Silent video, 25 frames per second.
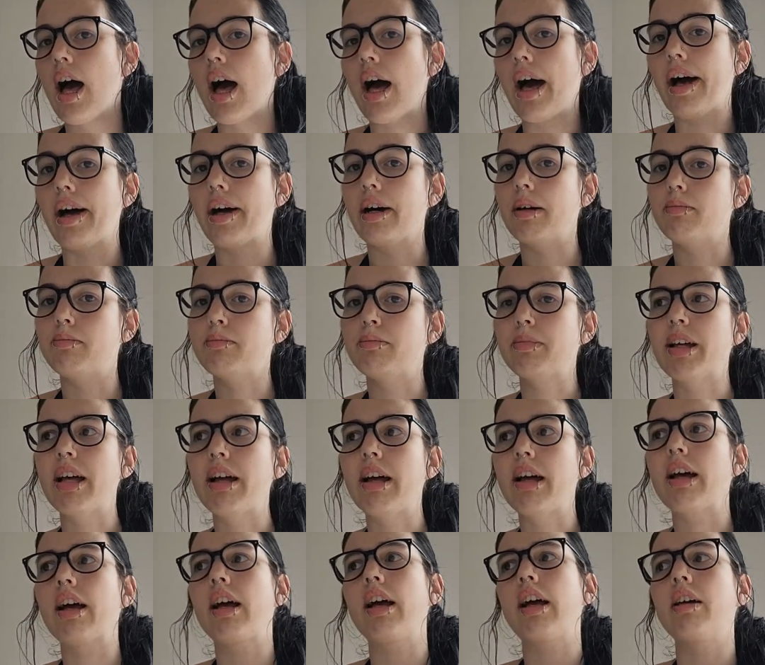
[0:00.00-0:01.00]
Um,
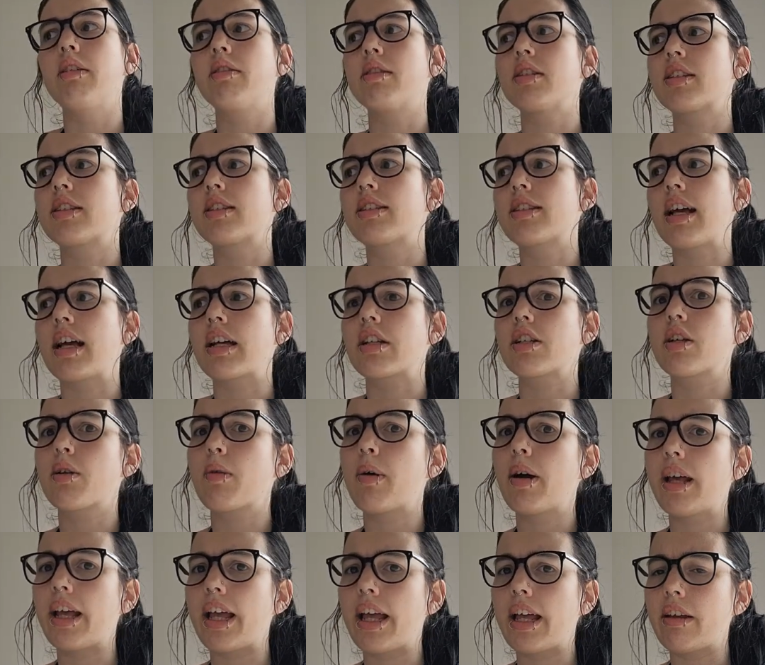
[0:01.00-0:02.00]
but it was actually
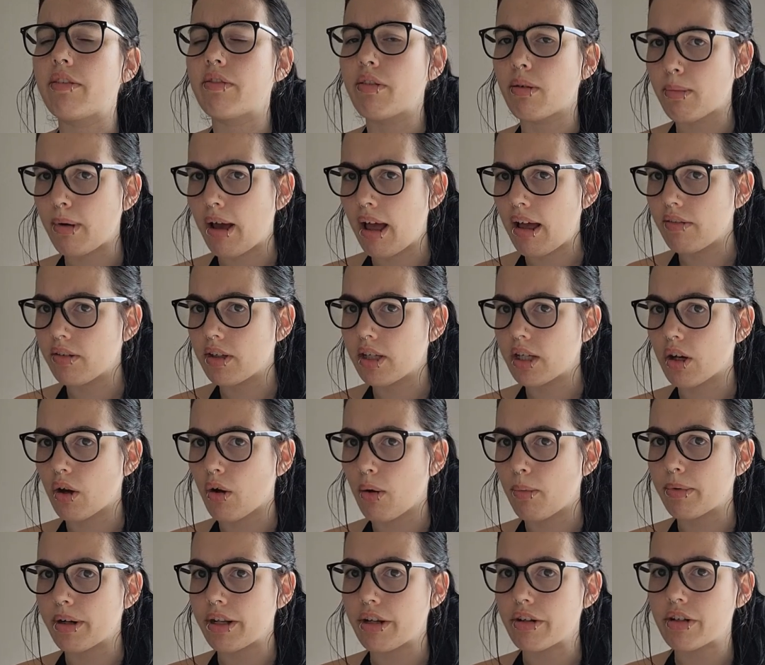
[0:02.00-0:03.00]
quite a female heavy
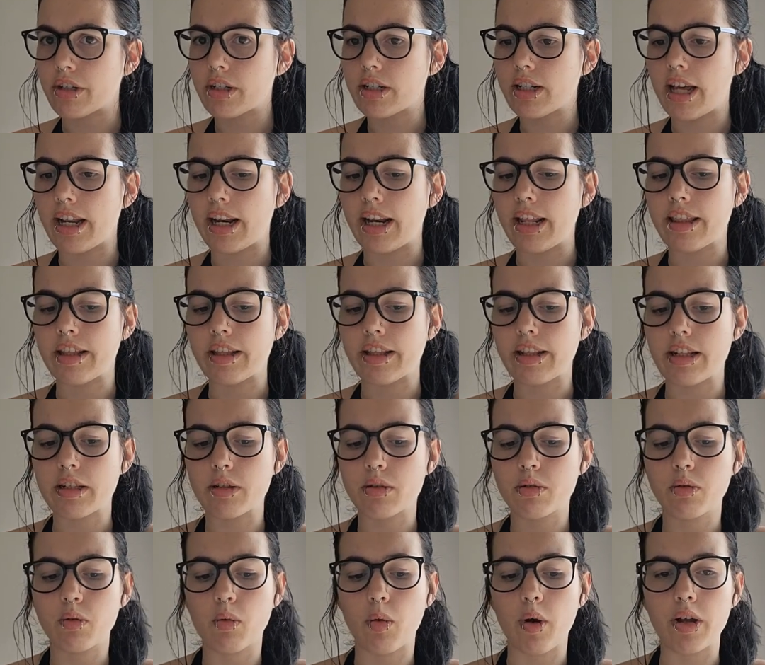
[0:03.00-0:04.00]
accommodation and I think that's
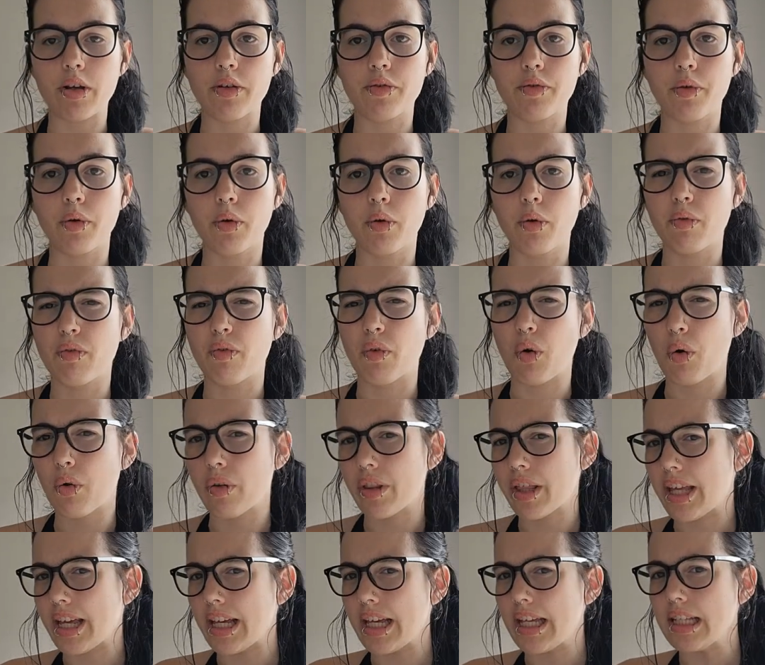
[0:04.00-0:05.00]
quite true for all
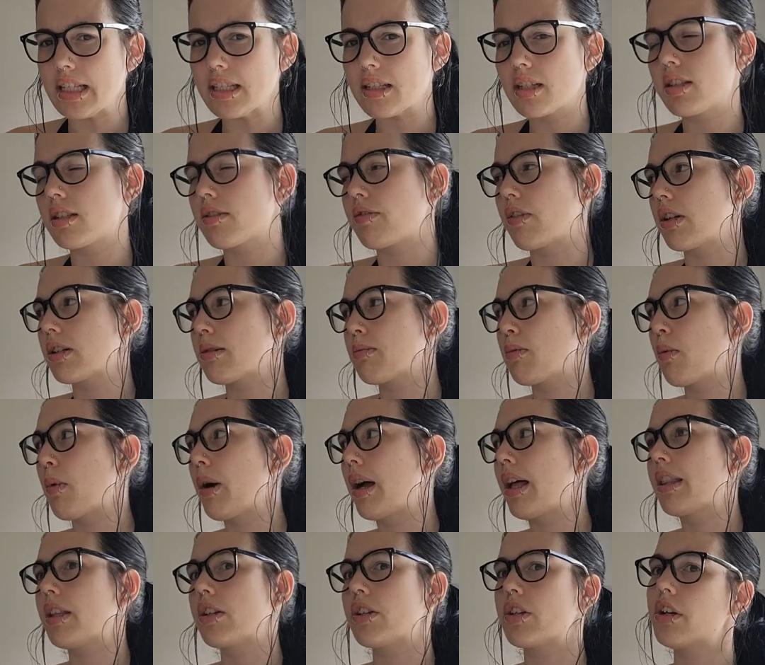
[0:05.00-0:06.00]
the years as far as I'm
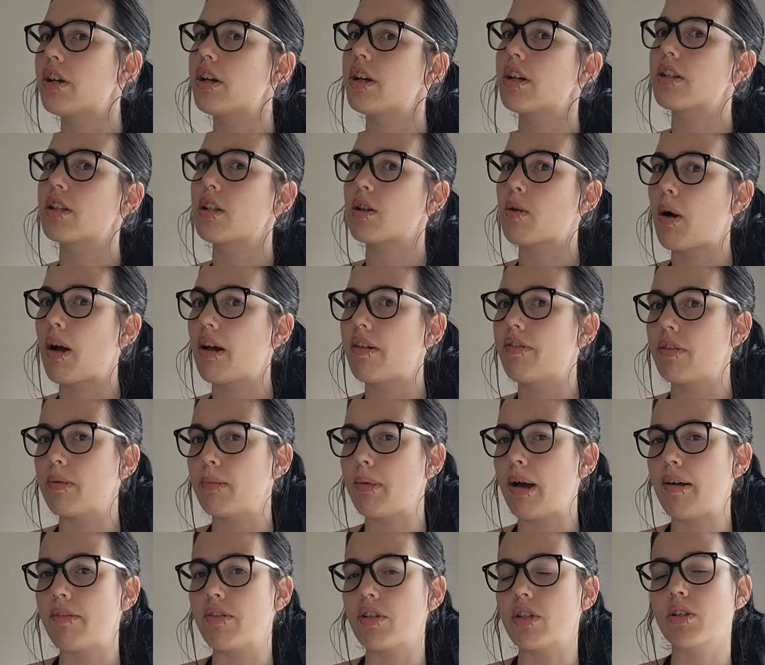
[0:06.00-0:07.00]
aware that GTS is quite a female
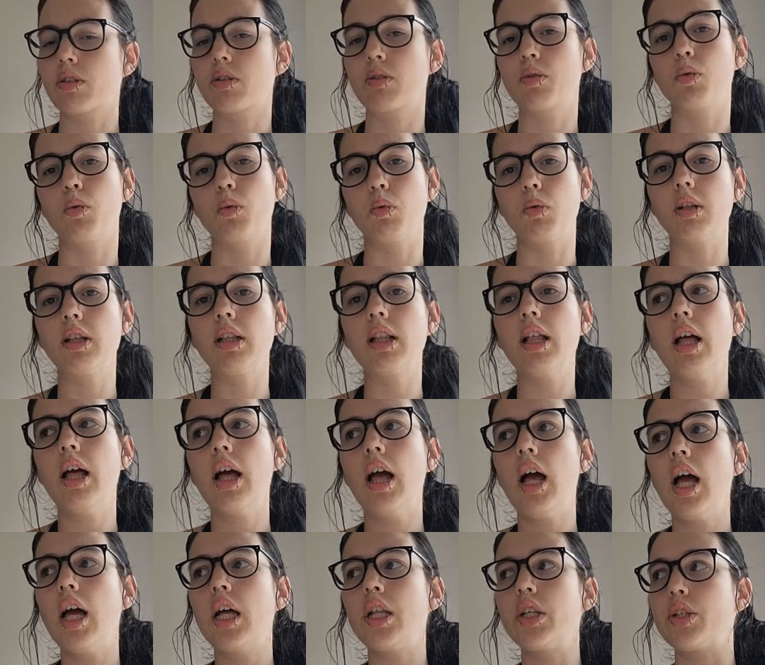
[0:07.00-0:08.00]
heavy school
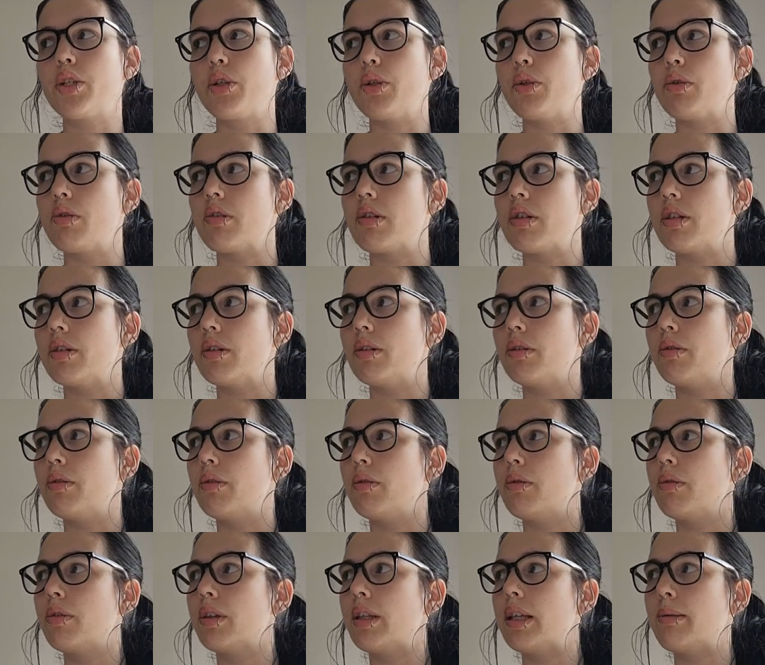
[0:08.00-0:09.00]
due
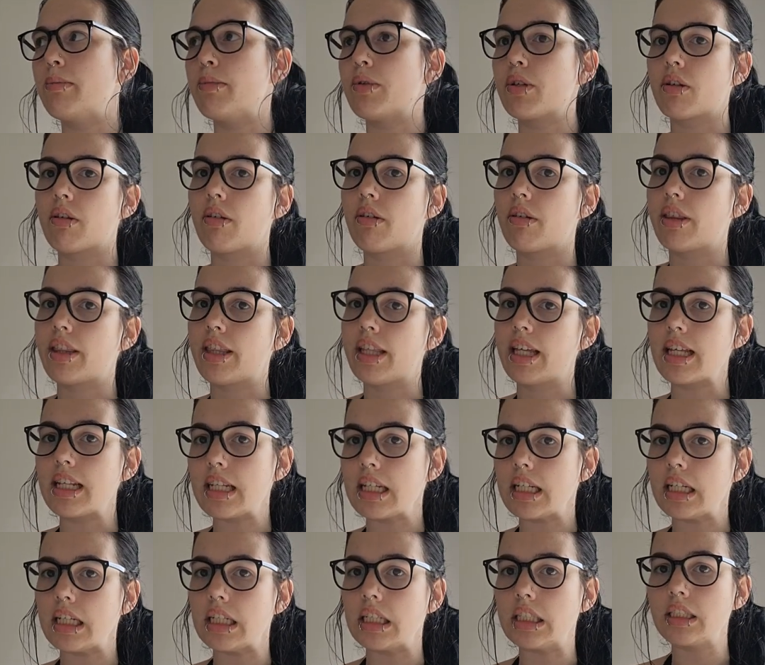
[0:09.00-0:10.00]
to the musical
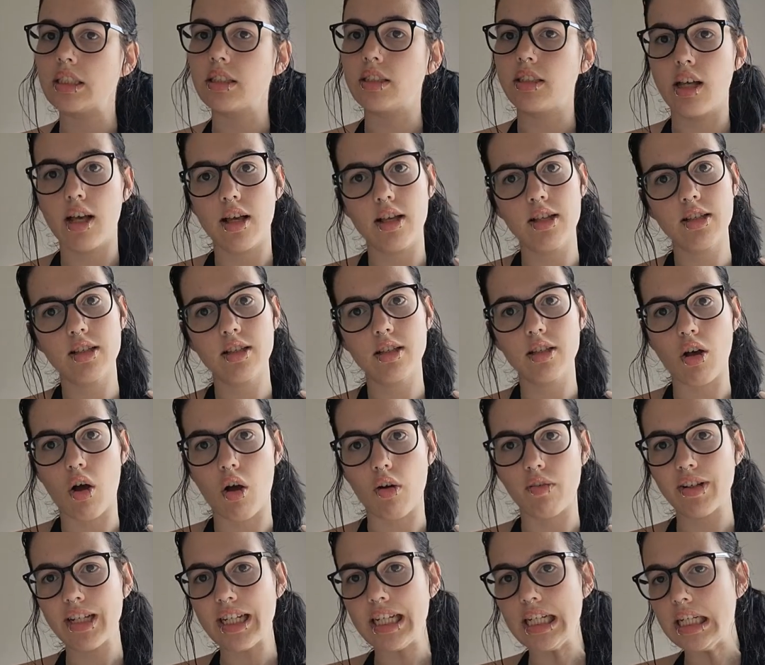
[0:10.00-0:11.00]
theatre-ness
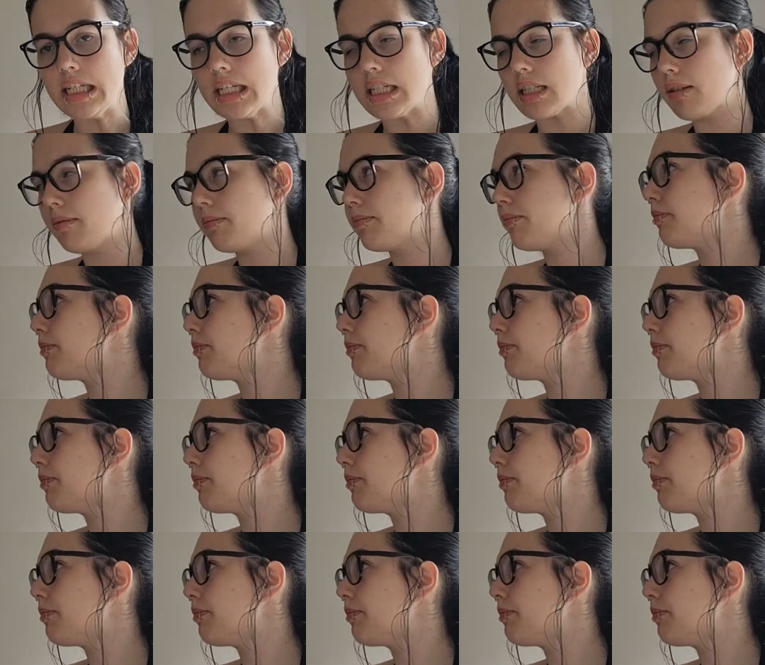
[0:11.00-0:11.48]
of it.